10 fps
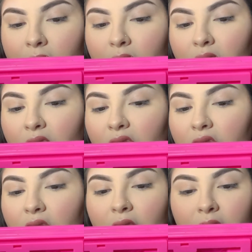Gonna
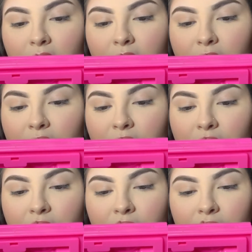take
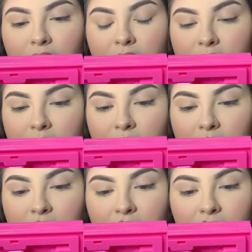my horse to
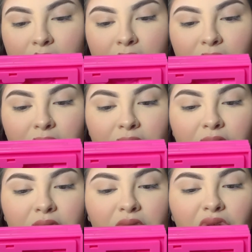the hotel
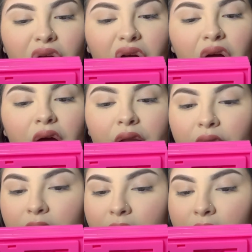room. I'm gonna